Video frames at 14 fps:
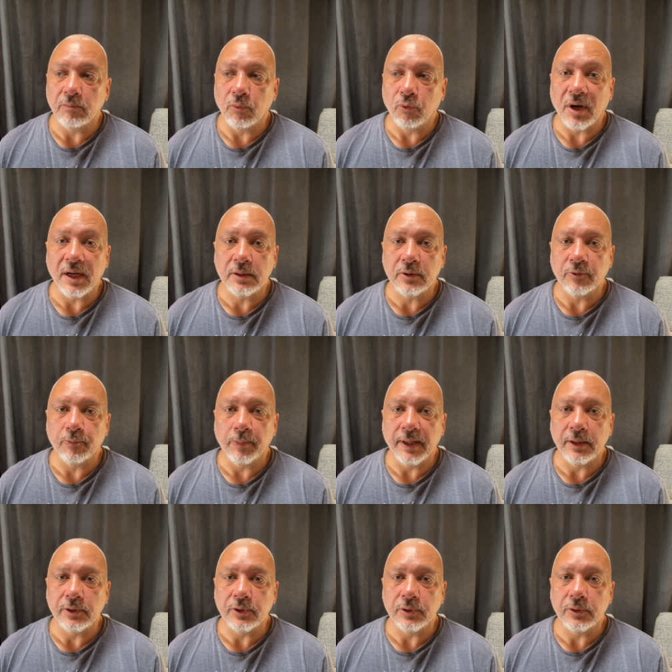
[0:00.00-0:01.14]
right of
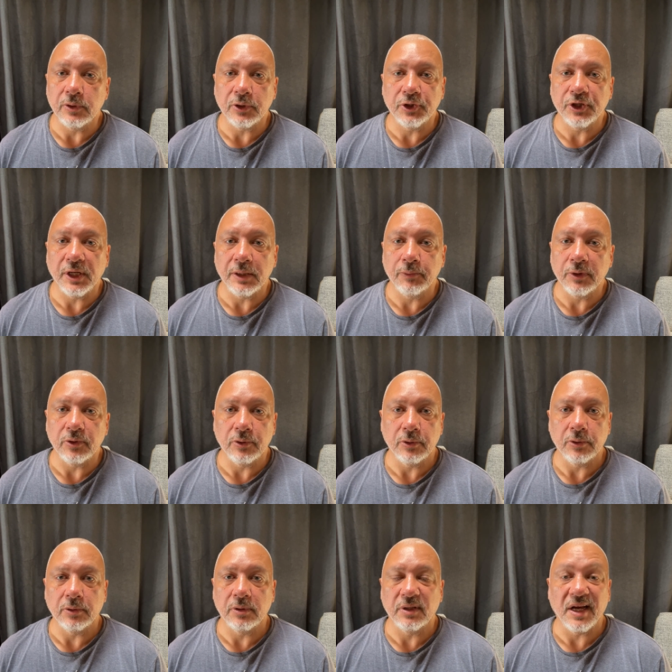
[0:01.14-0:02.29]
me to not share with
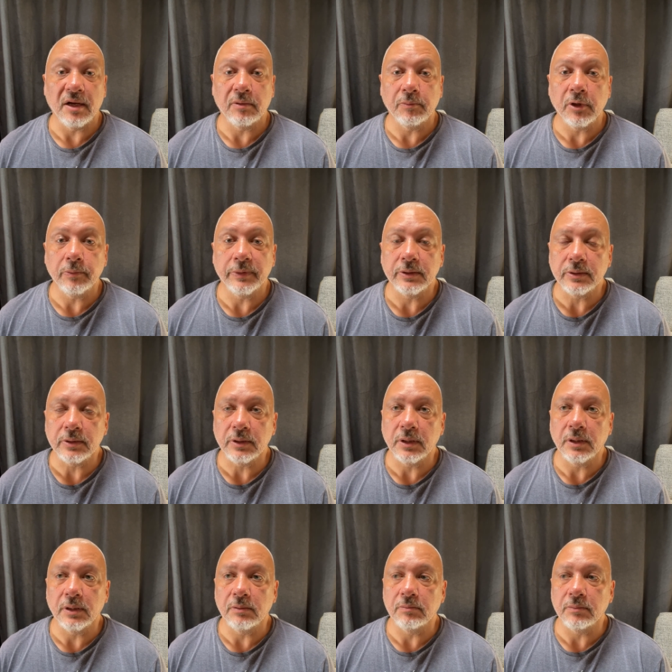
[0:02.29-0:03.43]
you the down moments,
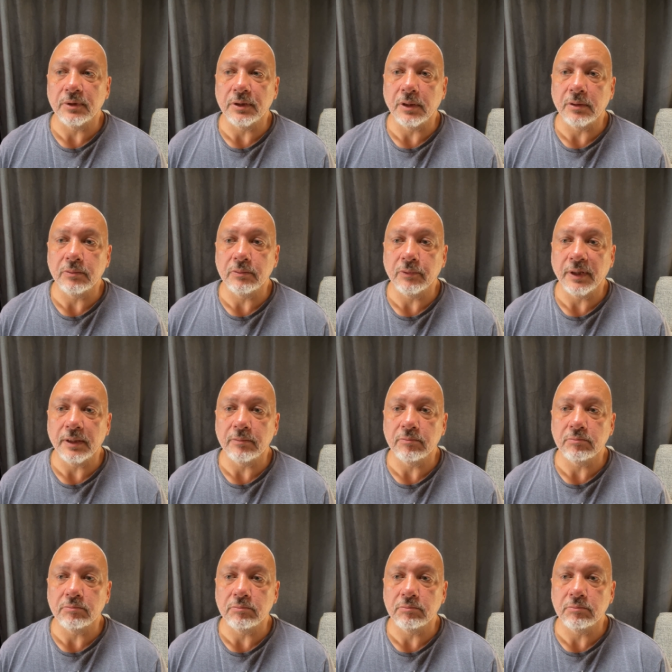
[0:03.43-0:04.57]
you know, when
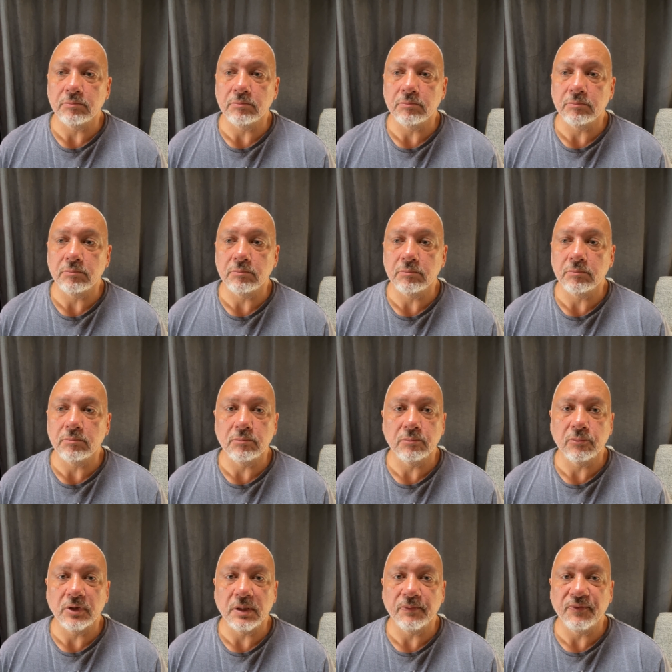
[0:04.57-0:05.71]

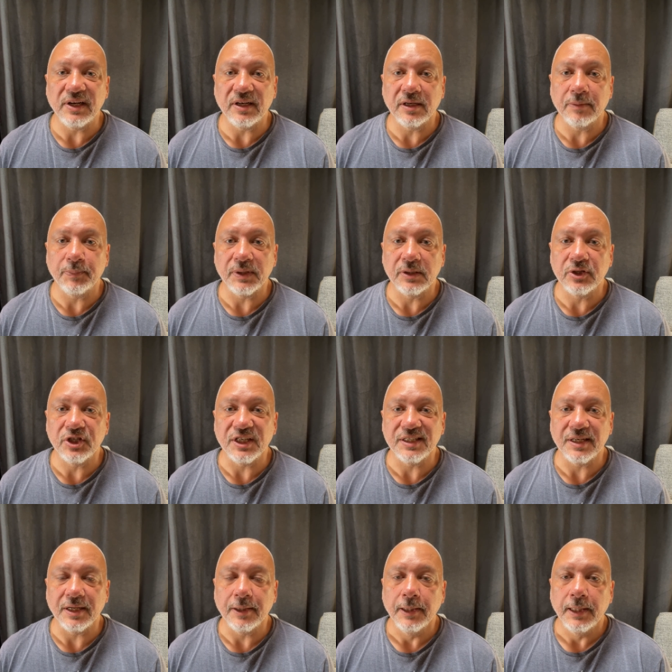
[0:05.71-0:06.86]
I'm feeling a bit
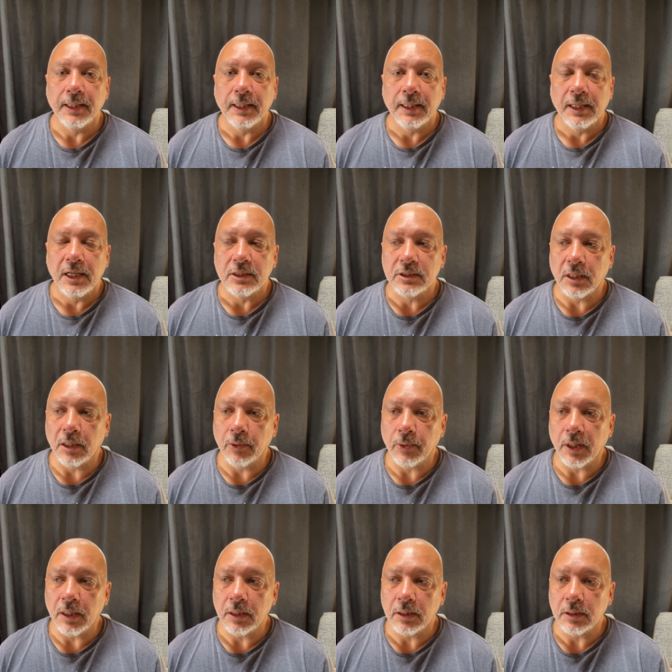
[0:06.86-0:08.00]
shitty.
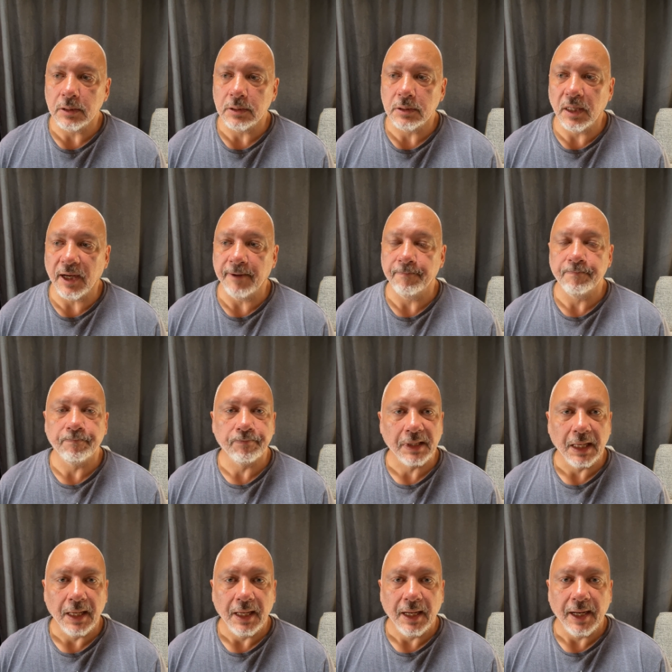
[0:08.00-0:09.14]
So yeah,
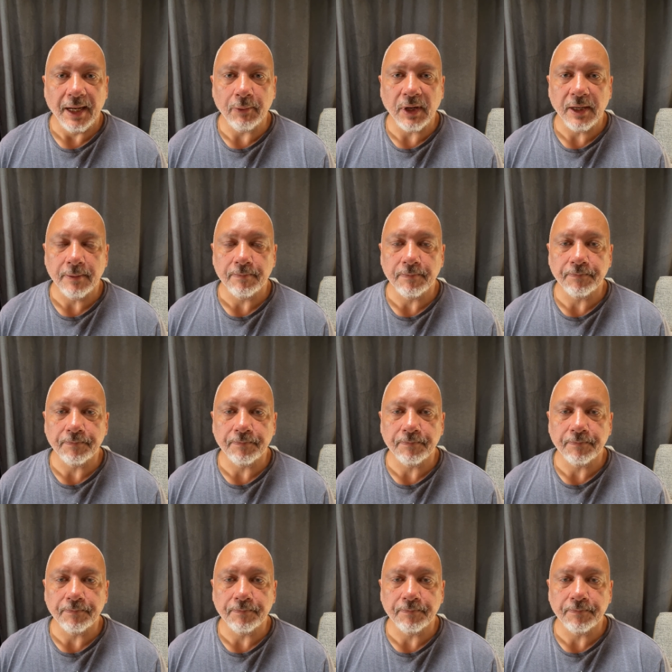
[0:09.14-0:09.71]
anyway,